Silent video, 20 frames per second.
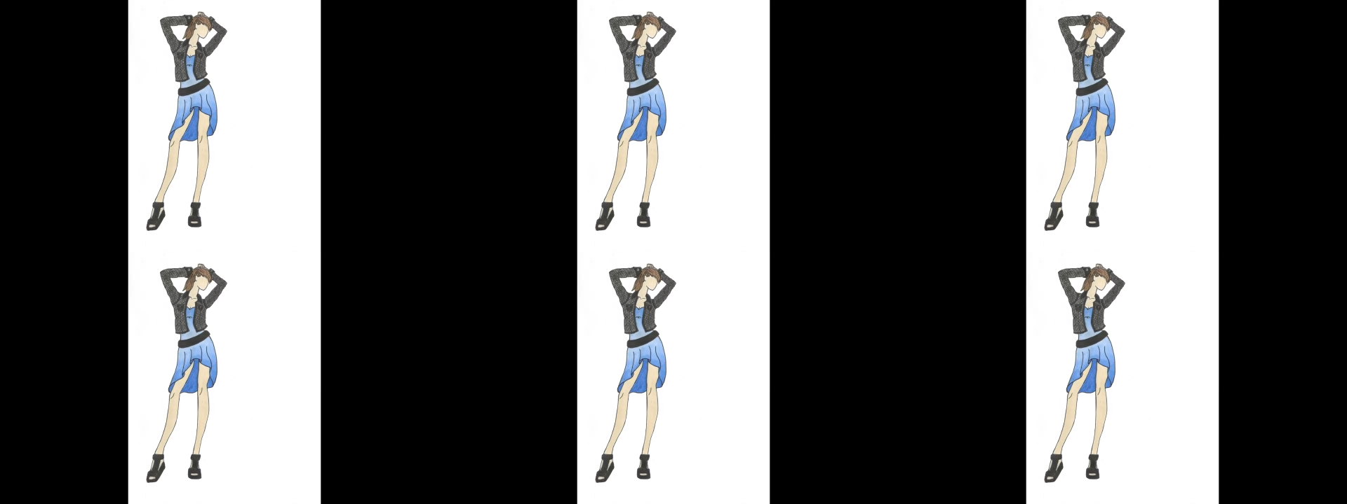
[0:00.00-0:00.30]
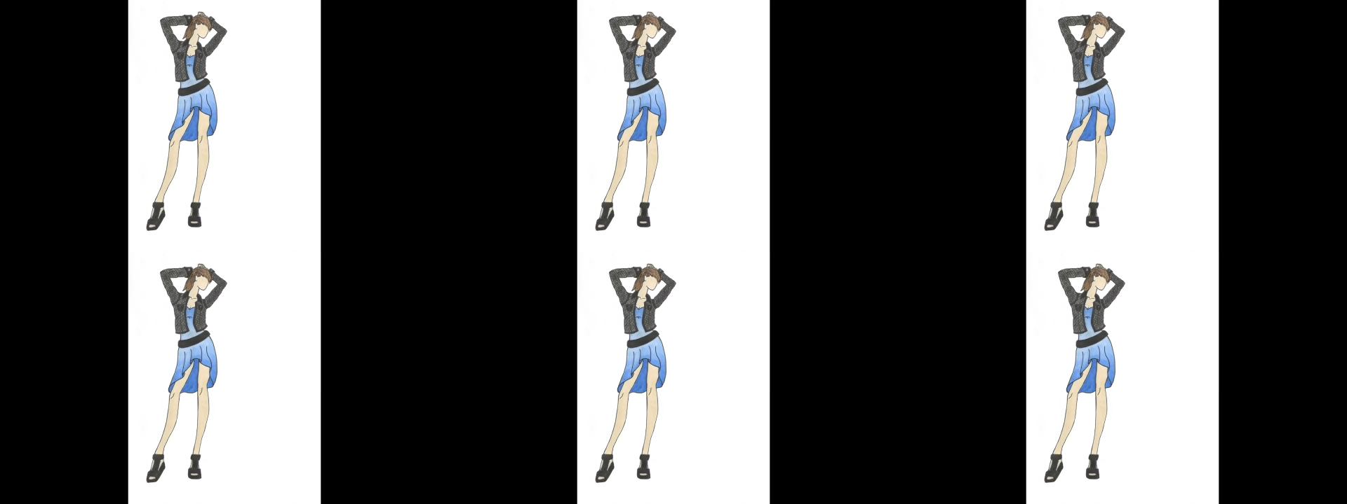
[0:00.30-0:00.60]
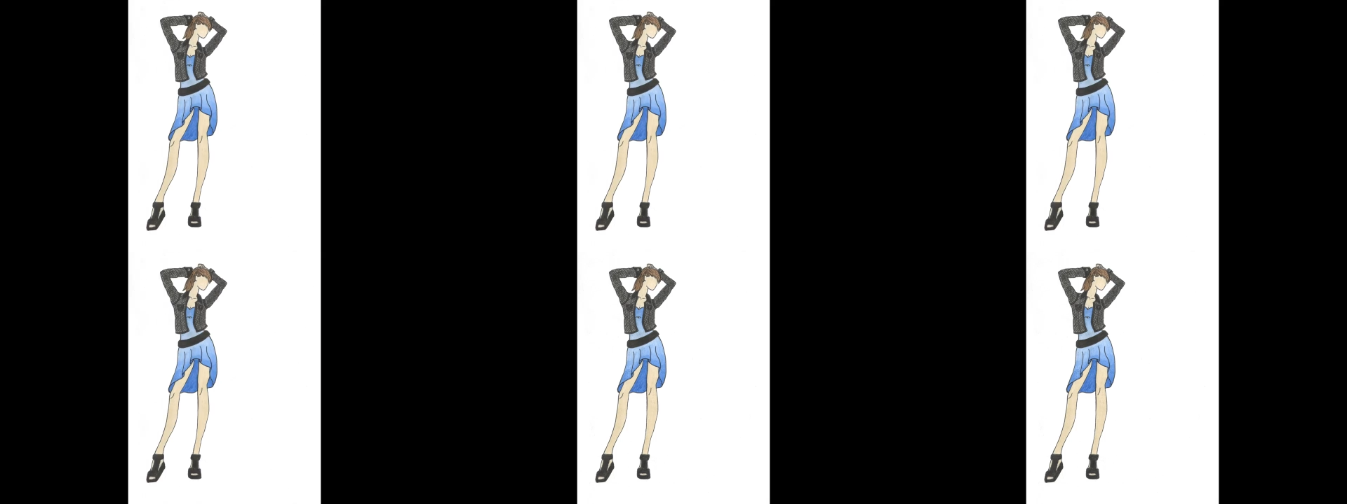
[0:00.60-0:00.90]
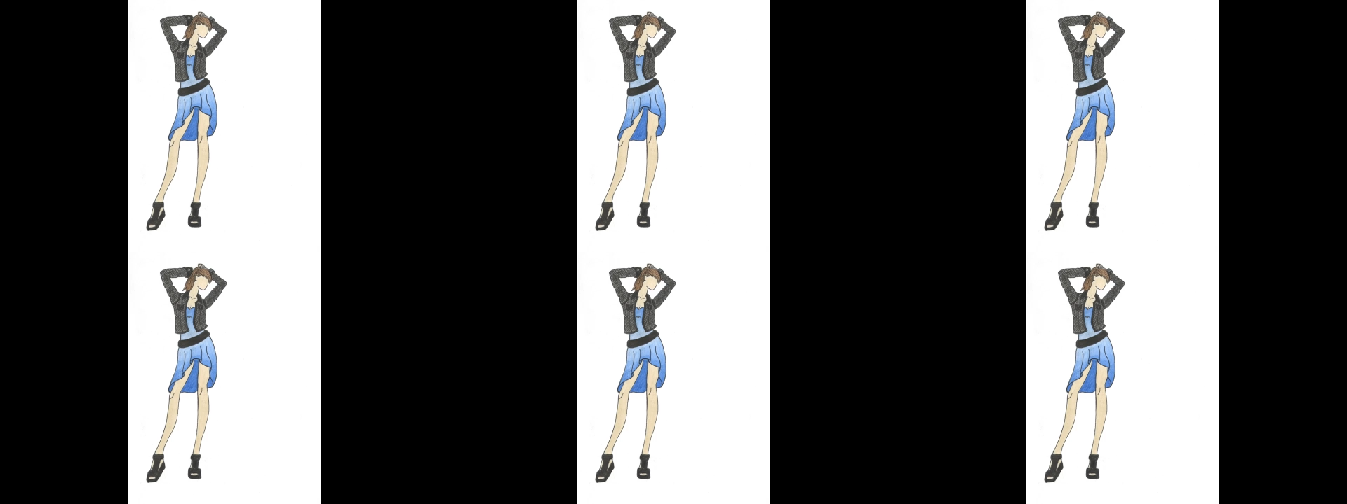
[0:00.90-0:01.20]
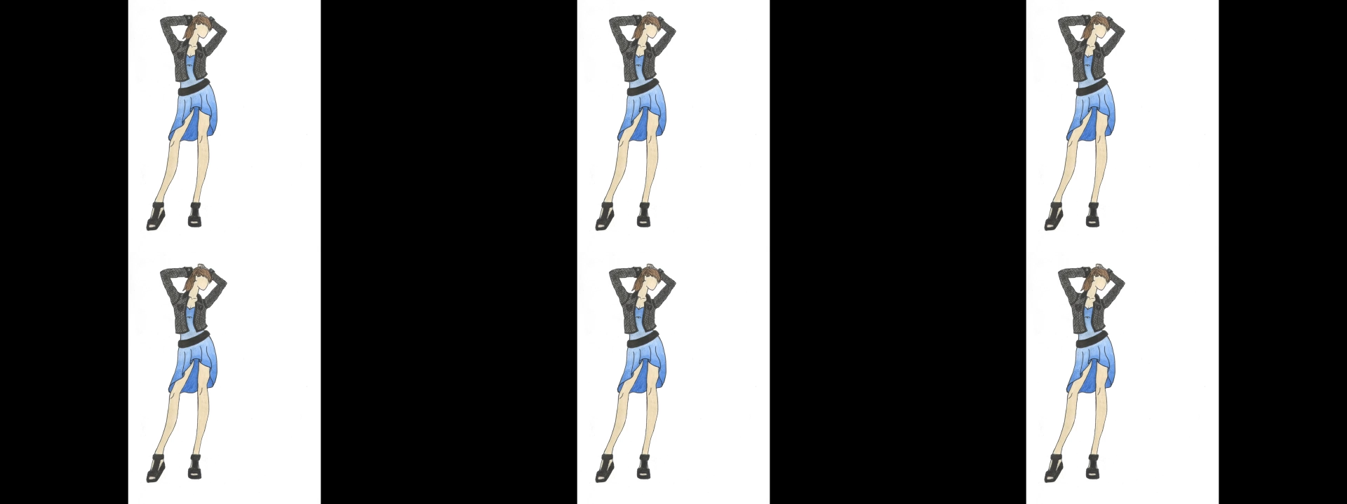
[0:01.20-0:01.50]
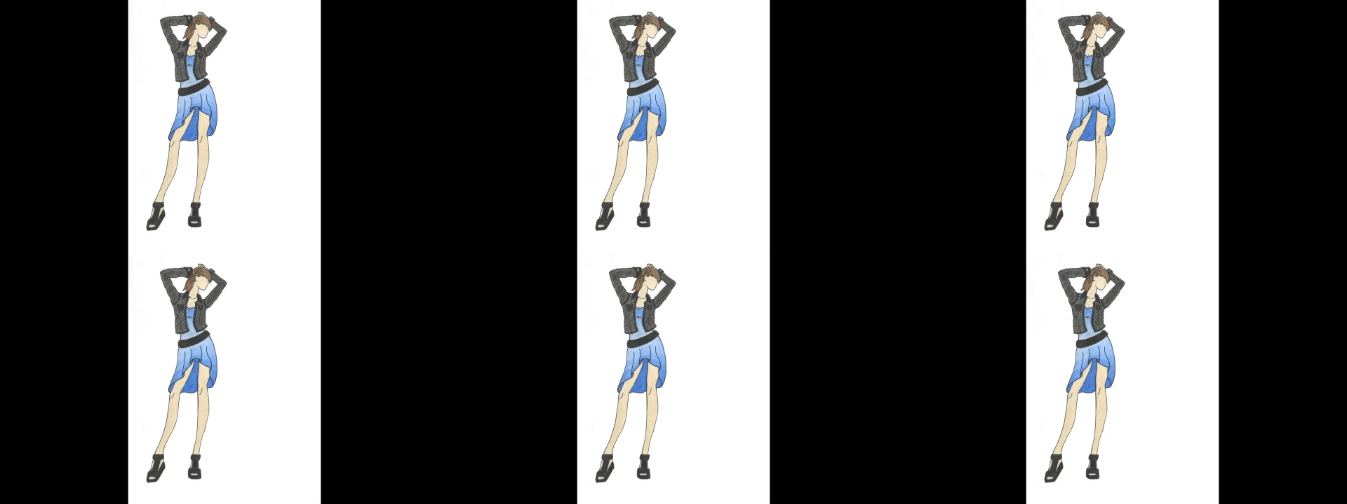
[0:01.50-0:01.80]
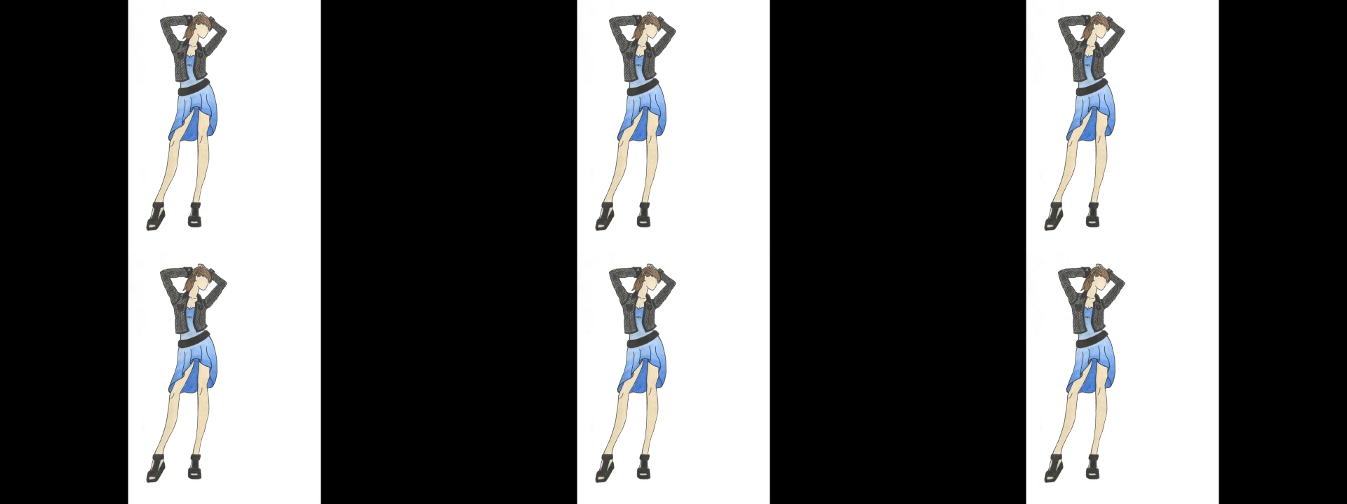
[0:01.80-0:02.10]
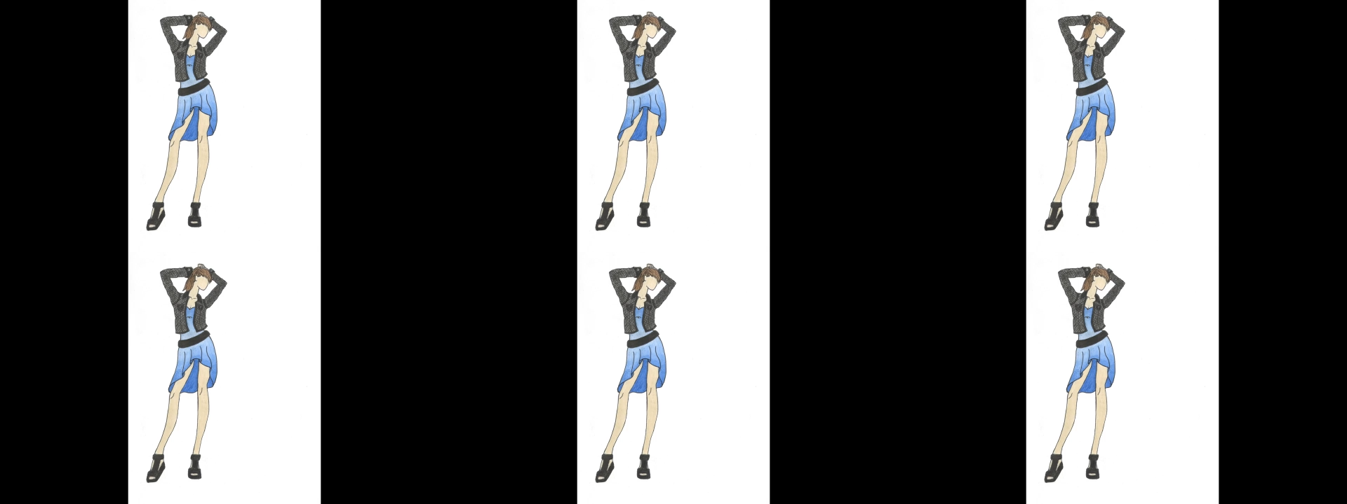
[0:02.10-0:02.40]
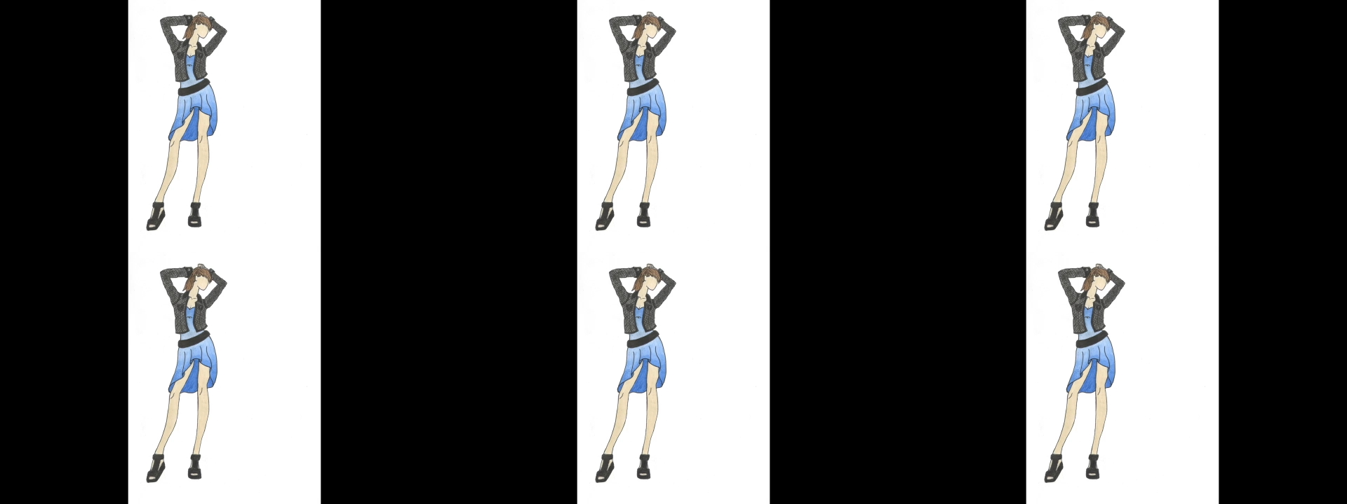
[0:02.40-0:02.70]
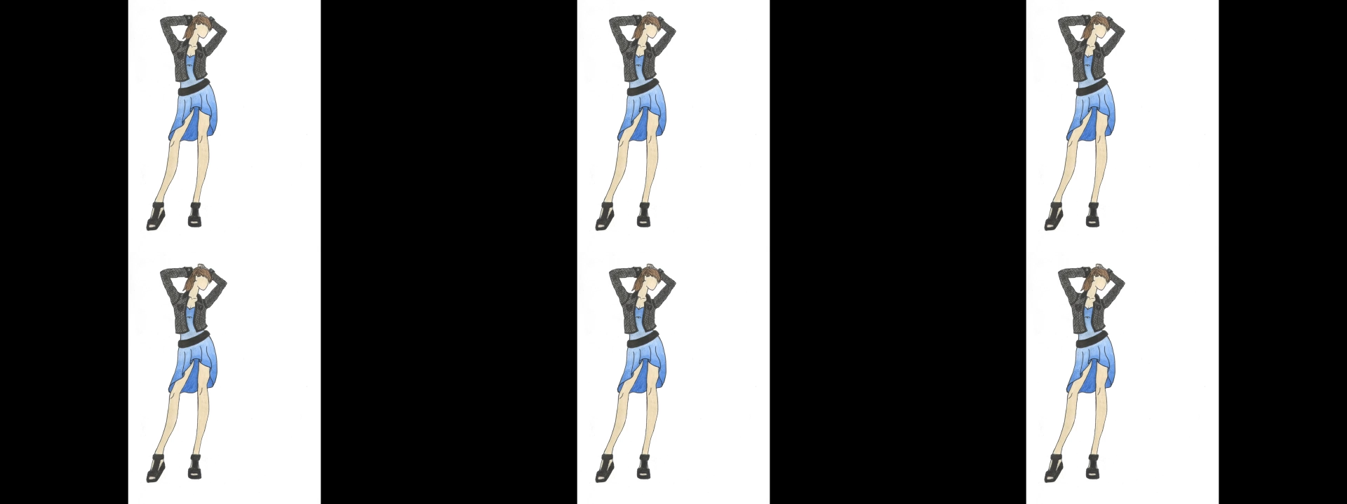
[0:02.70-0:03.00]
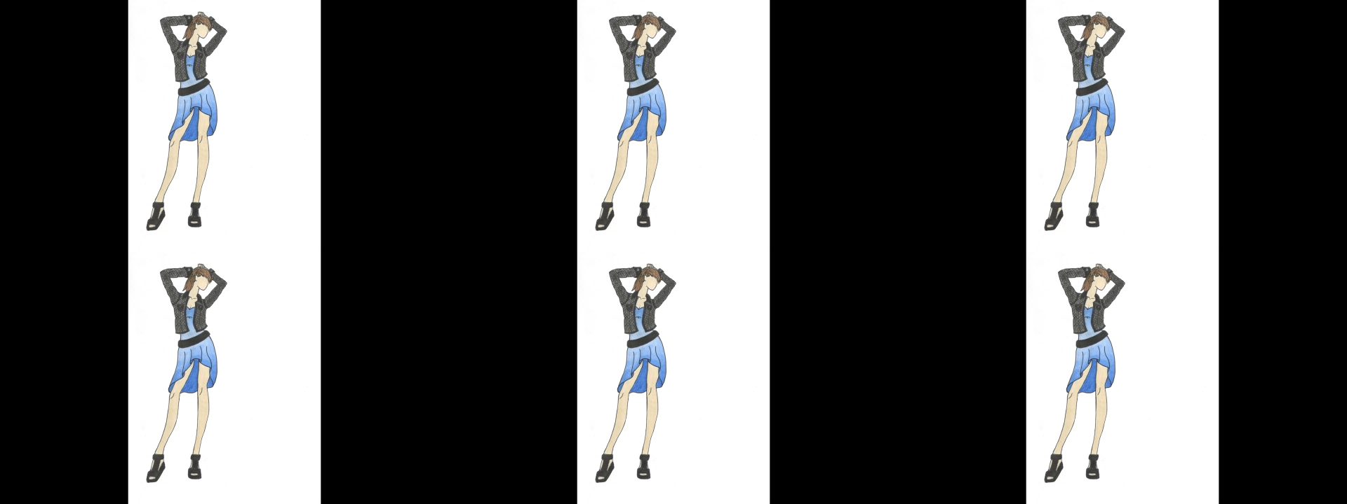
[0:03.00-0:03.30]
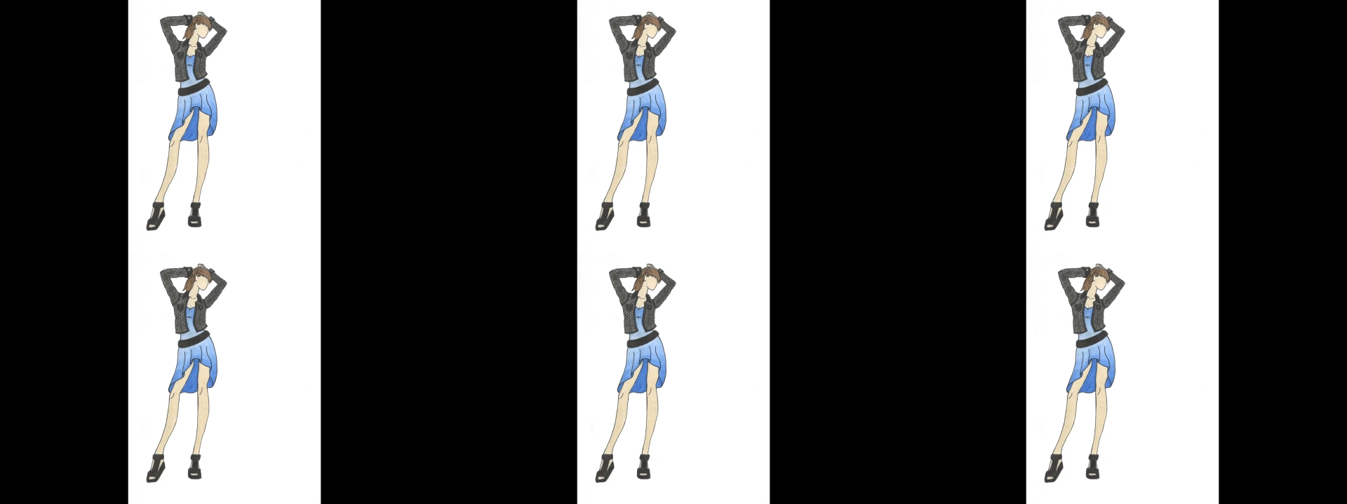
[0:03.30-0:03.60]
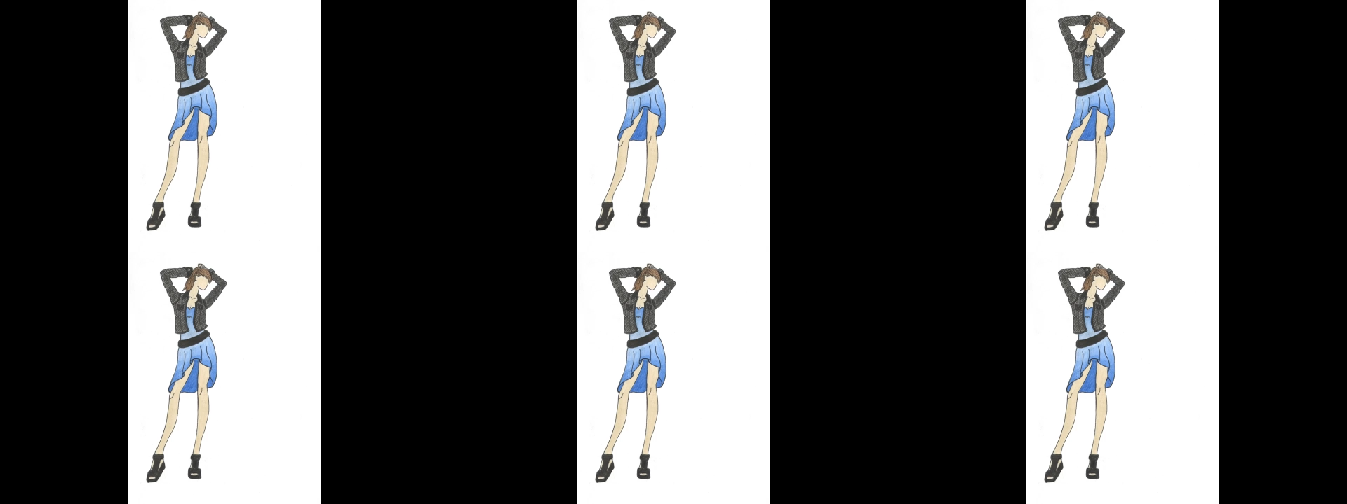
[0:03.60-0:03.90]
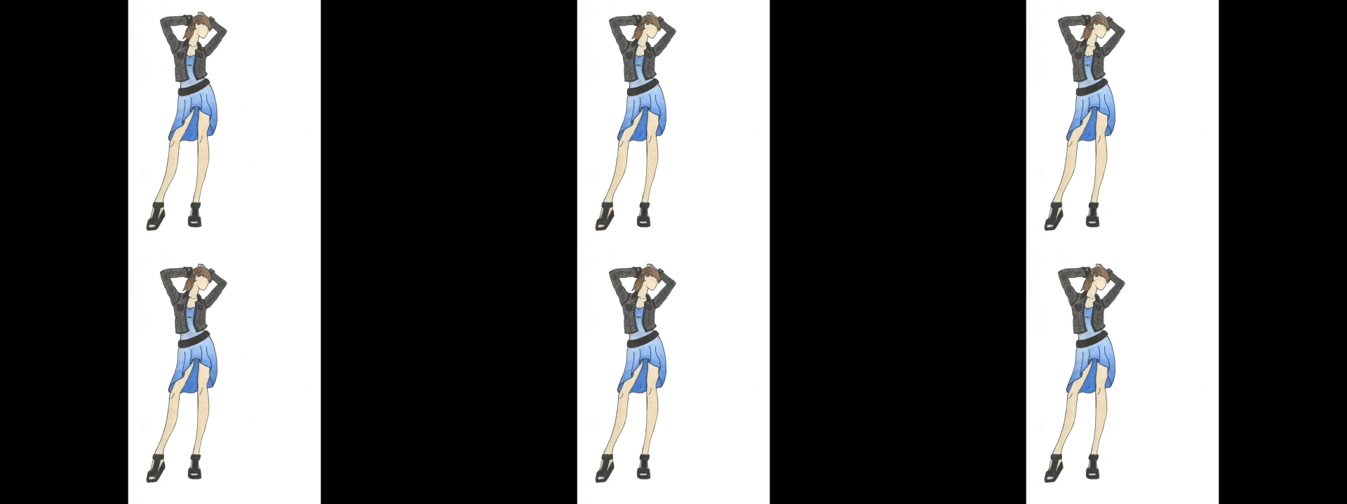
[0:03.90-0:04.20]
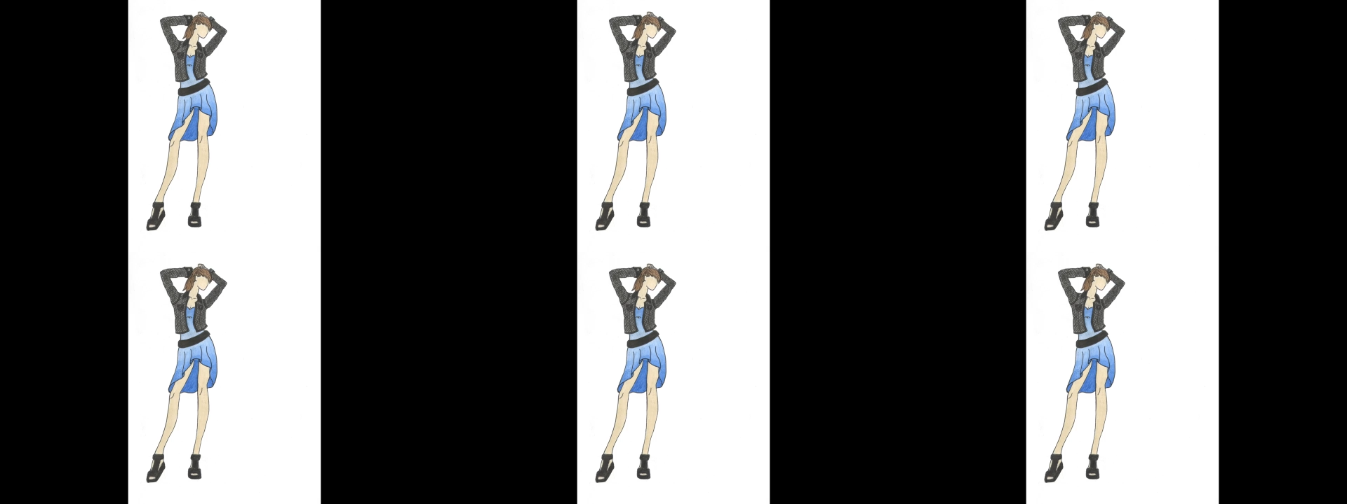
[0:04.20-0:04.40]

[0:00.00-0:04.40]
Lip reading: Nobody's mouth can be seen.